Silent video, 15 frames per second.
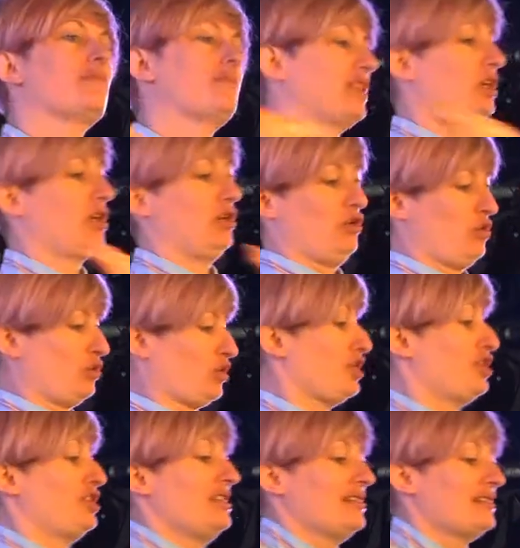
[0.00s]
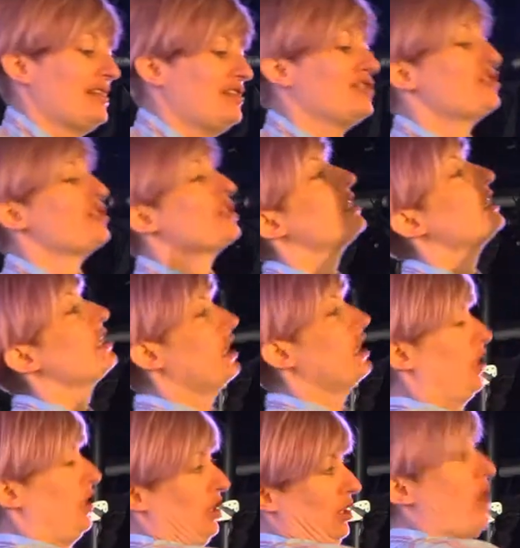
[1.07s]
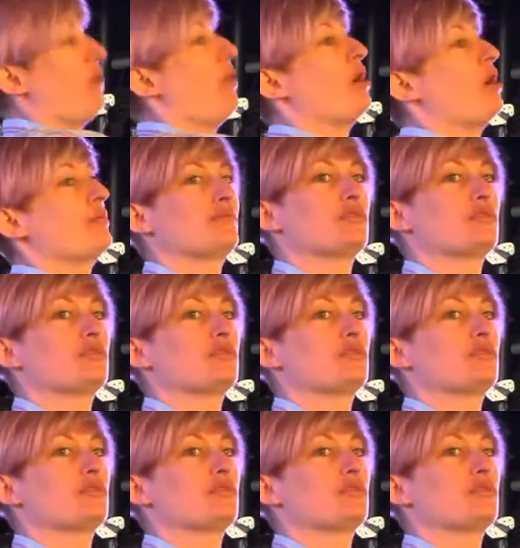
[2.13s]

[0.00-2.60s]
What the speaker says: You're just eccentric. Go home."